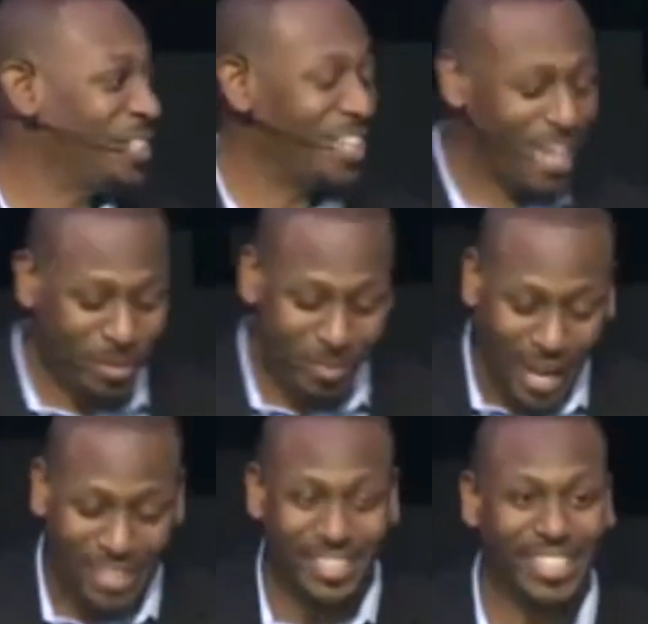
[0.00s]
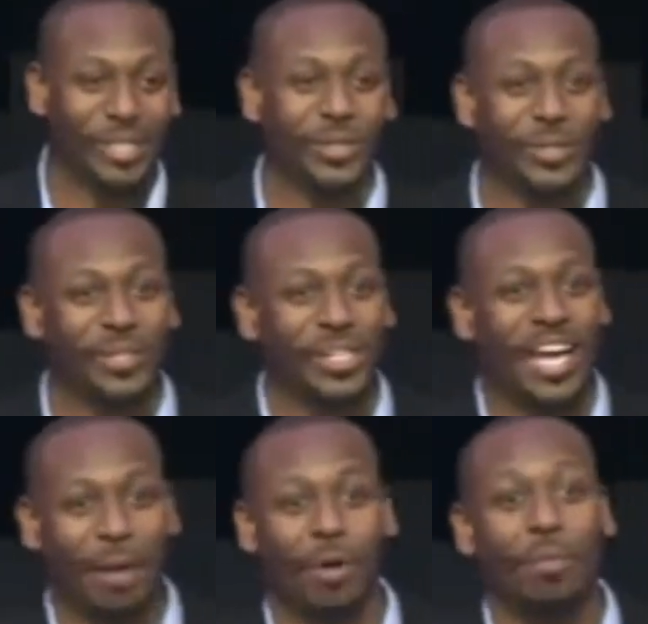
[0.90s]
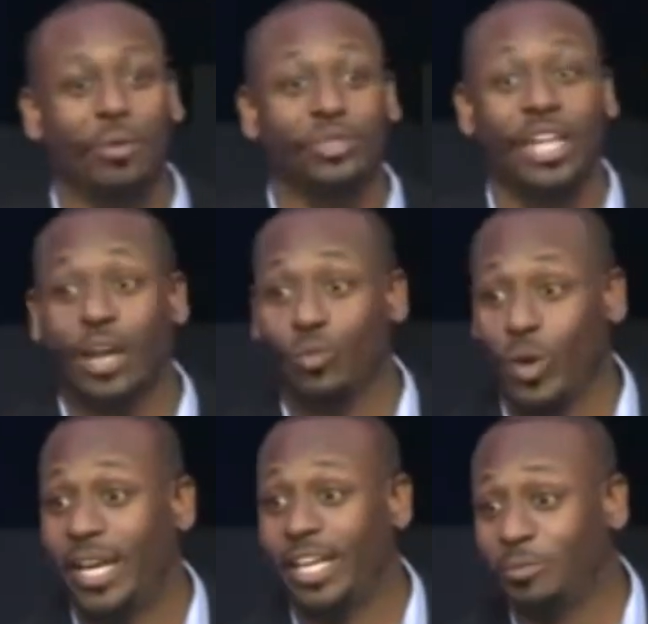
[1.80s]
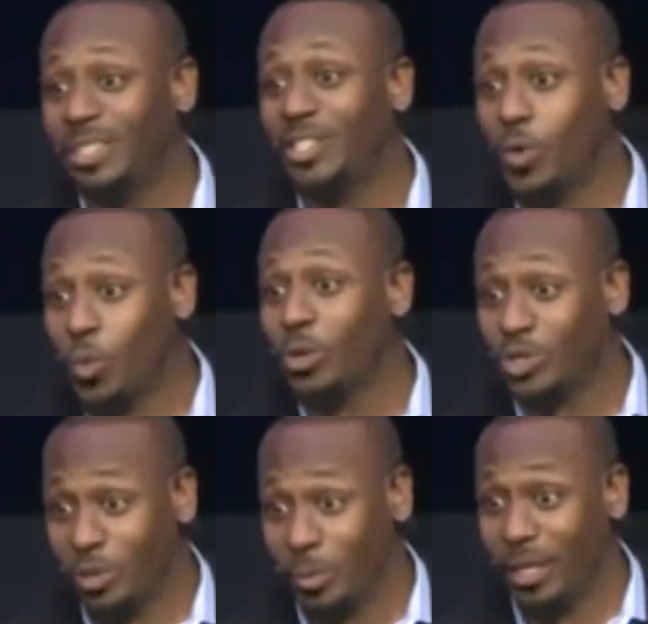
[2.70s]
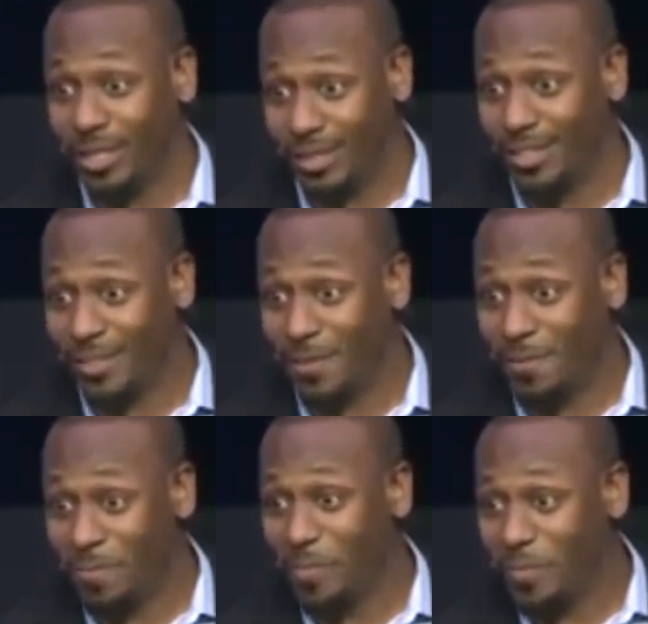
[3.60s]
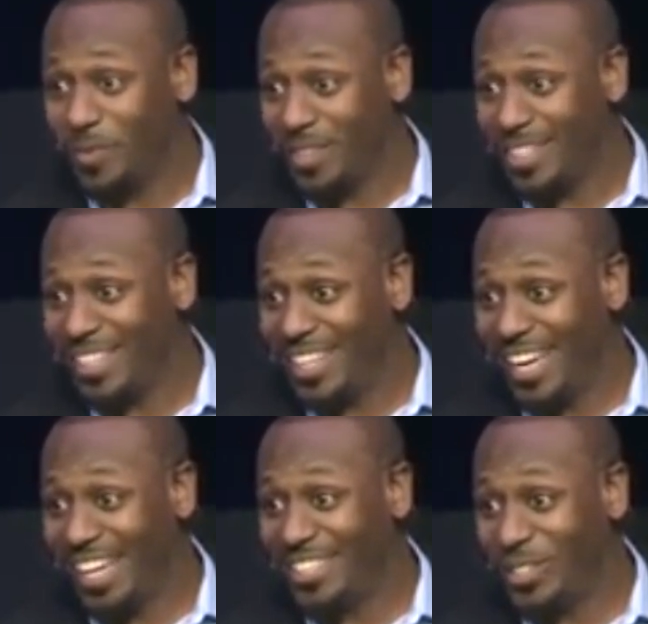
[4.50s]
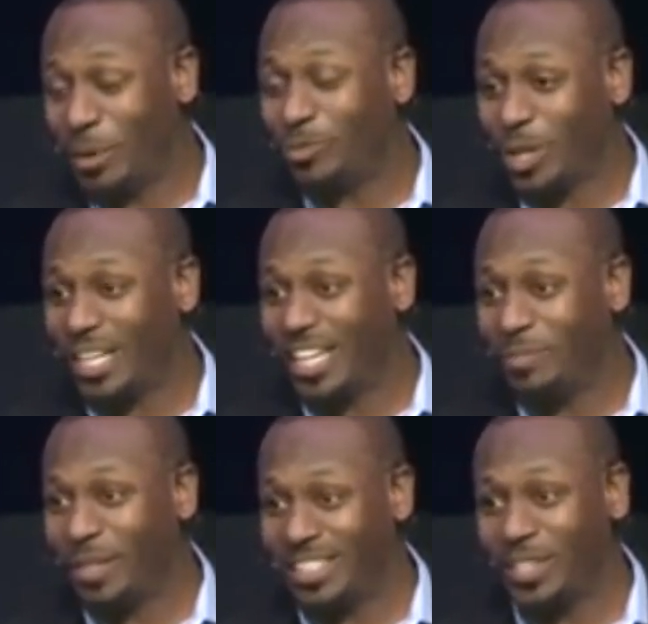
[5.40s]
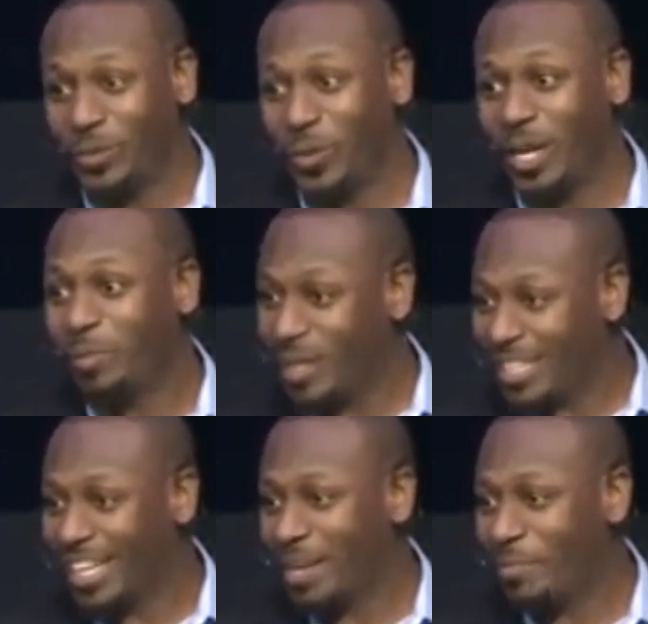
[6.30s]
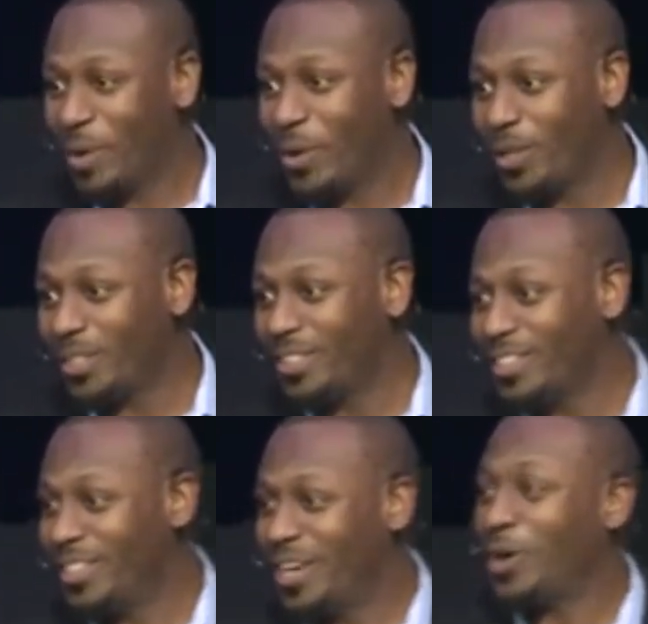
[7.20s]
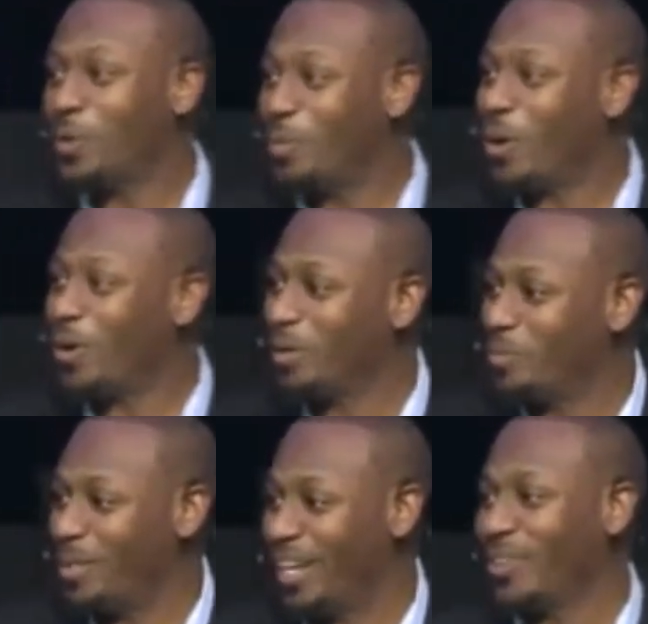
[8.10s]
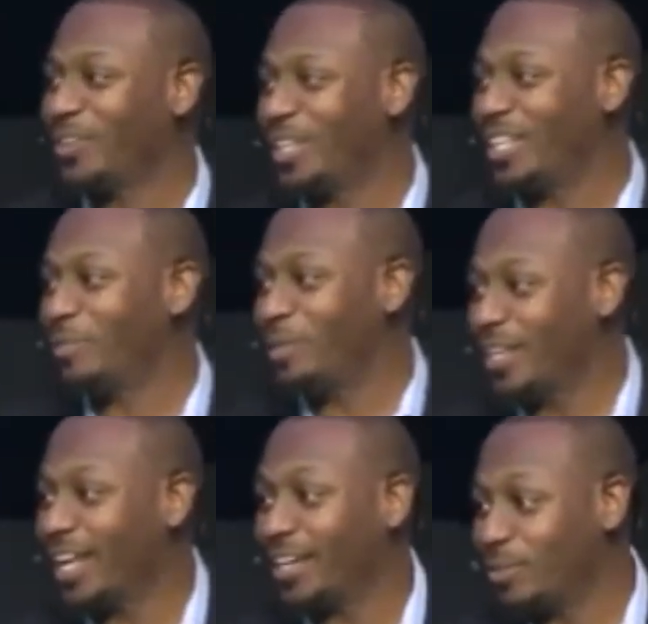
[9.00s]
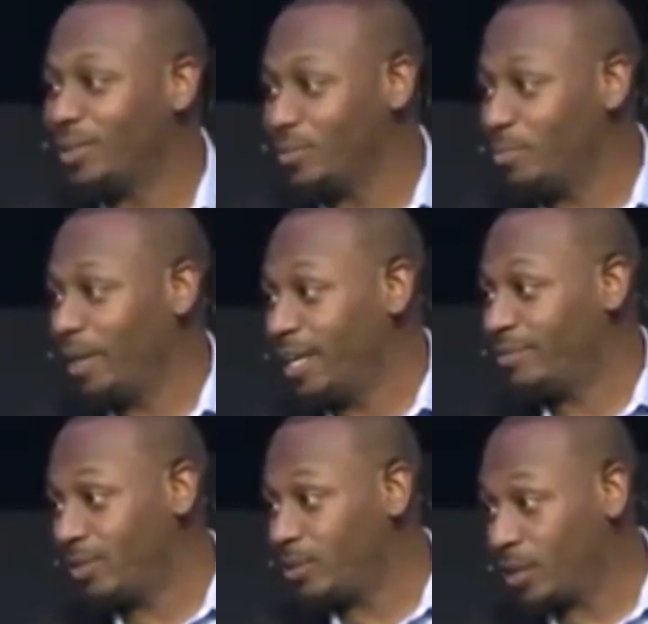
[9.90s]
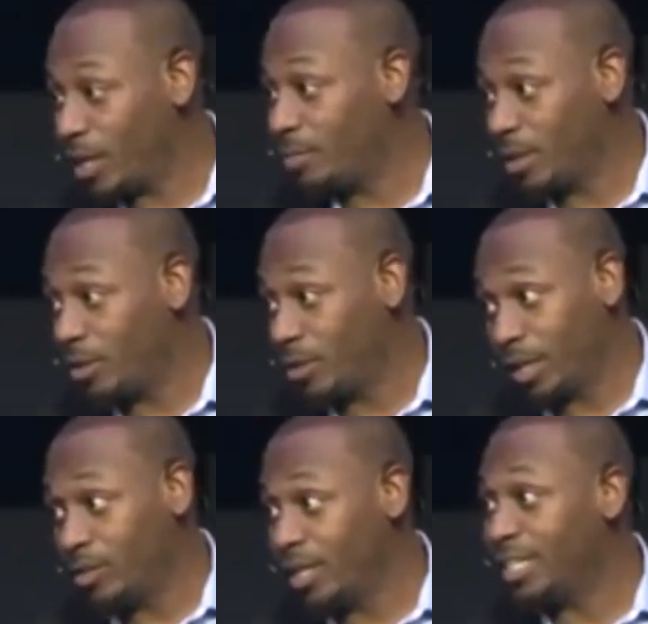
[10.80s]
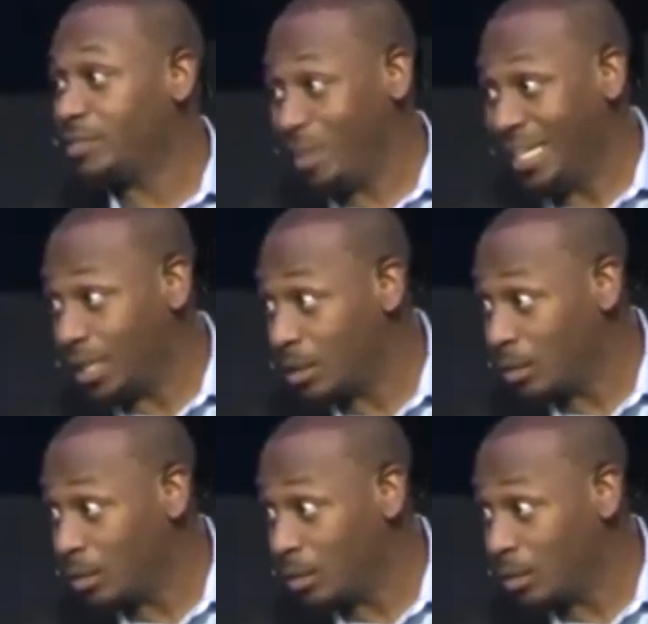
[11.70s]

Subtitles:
I'm almost not ready. I'm still worshiping. And so I'm trying to get myself ready. Plus I got Uncle Paul and Pierre looking at me like, we paid for you to come here. You know, you need to speak.